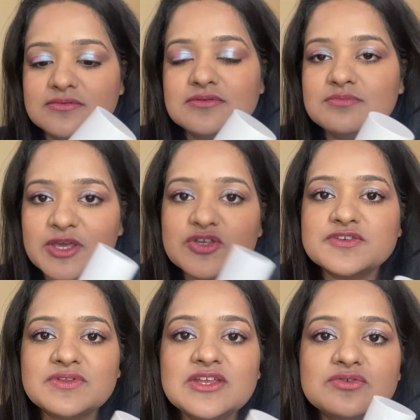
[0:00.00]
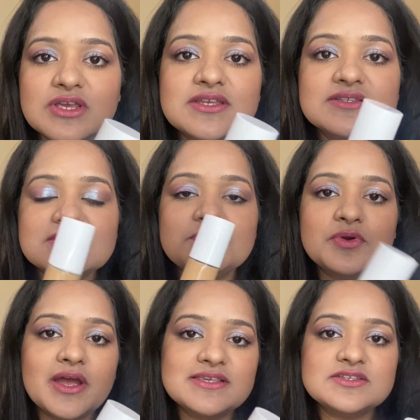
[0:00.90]
because of the ingredients, the
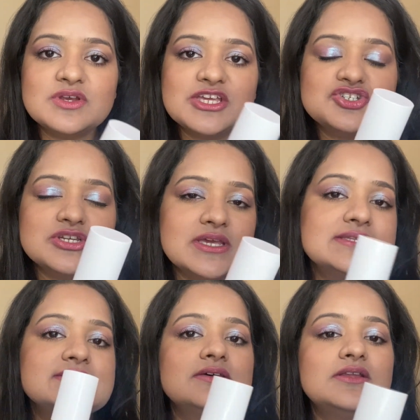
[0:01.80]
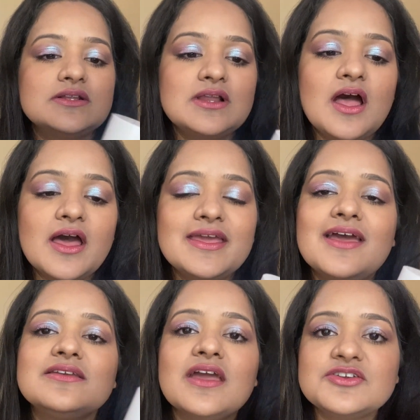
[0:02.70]
price range is a little high,
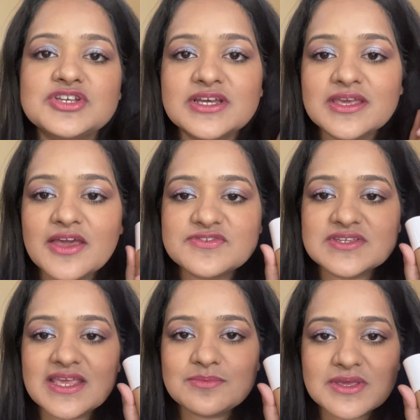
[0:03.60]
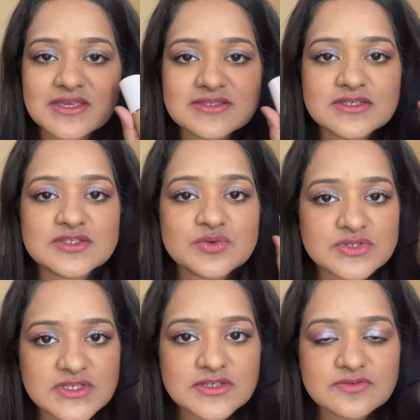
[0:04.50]
and Katrina Kaif's name is
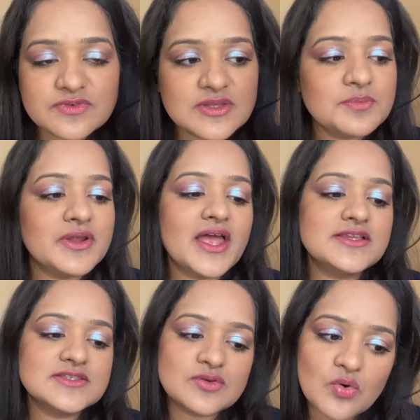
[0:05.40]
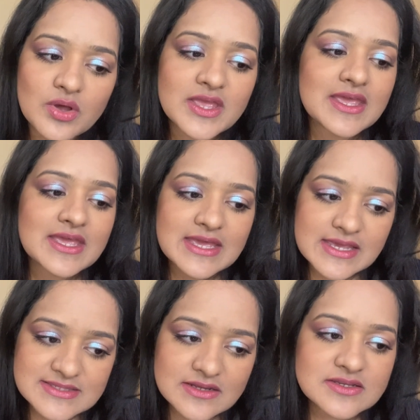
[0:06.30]
associated with the brand, so
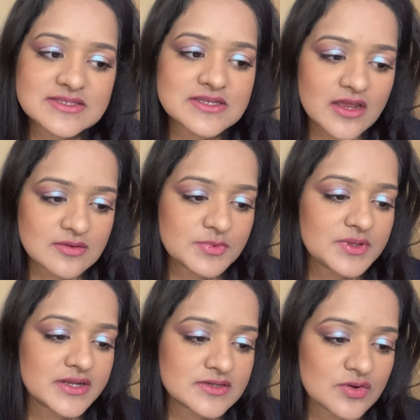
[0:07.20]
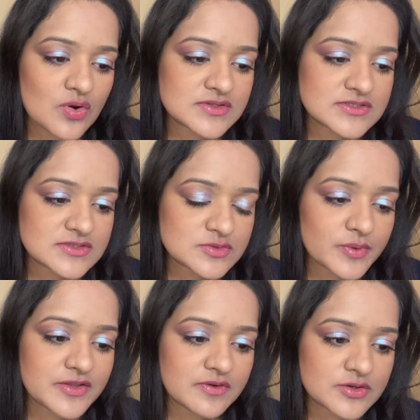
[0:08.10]
it's understandable that it costs
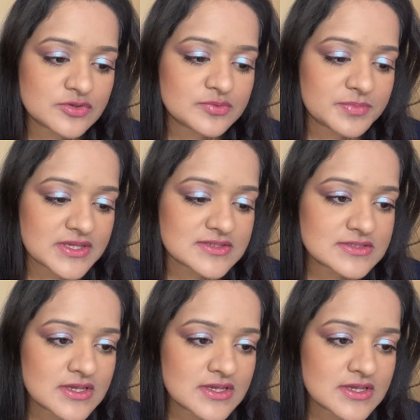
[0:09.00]
1200 rupees.